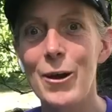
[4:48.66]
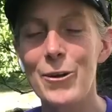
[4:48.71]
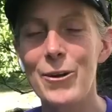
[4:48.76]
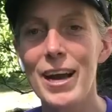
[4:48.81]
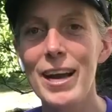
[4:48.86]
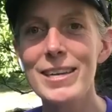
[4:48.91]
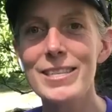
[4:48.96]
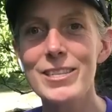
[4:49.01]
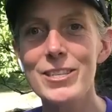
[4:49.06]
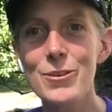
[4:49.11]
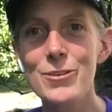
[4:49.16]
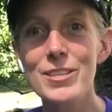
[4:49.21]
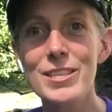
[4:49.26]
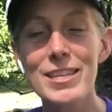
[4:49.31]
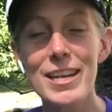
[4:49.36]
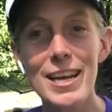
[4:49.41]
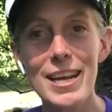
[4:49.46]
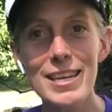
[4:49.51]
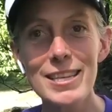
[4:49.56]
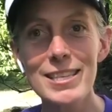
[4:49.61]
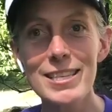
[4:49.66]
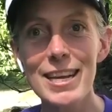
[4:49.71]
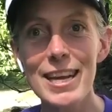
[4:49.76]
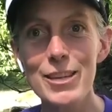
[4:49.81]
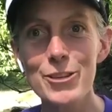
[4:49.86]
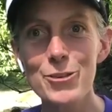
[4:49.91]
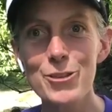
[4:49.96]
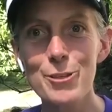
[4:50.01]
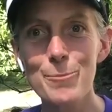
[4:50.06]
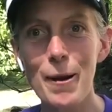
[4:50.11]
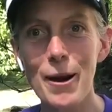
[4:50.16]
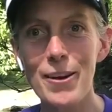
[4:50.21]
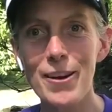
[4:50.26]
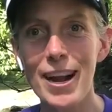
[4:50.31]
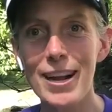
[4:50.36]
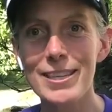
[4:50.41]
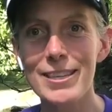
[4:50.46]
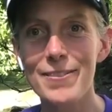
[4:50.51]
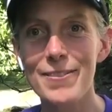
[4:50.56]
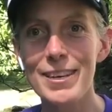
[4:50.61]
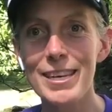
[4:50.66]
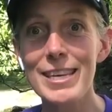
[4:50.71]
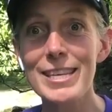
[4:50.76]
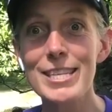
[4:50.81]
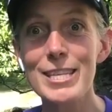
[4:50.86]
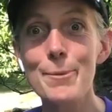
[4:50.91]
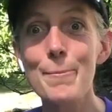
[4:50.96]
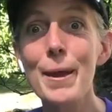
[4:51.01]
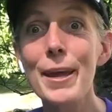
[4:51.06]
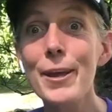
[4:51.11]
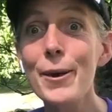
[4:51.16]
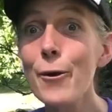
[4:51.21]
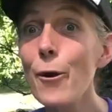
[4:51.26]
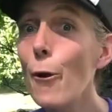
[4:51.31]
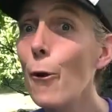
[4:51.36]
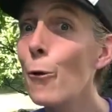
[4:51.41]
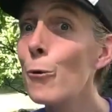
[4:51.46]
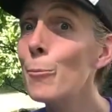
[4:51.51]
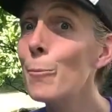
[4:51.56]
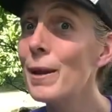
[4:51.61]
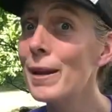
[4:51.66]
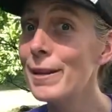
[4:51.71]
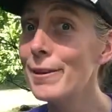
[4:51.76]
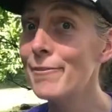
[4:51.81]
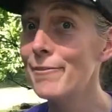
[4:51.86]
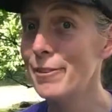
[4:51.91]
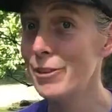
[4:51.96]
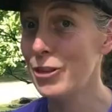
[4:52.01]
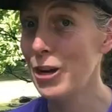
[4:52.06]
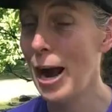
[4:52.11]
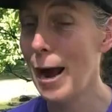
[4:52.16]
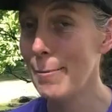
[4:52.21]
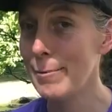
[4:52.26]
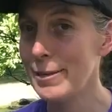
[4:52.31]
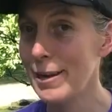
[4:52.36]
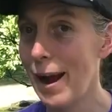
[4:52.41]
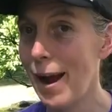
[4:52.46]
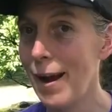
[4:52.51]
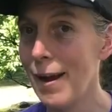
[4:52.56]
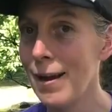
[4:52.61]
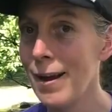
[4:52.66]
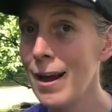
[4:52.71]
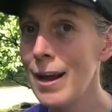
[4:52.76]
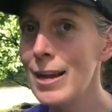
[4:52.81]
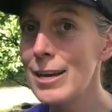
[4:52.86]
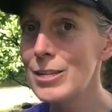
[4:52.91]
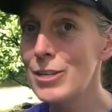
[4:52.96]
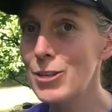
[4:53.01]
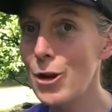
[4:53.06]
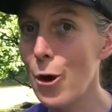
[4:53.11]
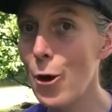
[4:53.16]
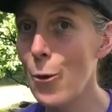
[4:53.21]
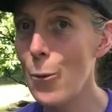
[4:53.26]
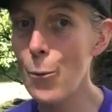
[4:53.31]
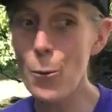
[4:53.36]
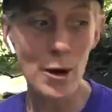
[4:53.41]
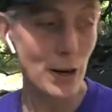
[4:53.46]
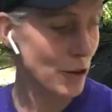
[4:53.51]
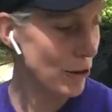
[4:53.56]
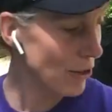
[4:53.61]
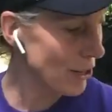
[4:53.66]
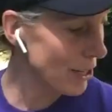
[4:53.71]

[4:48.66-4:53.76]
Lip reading: Okay, so today's nature-inspired activity is to make your own mini fish habitat. So what you're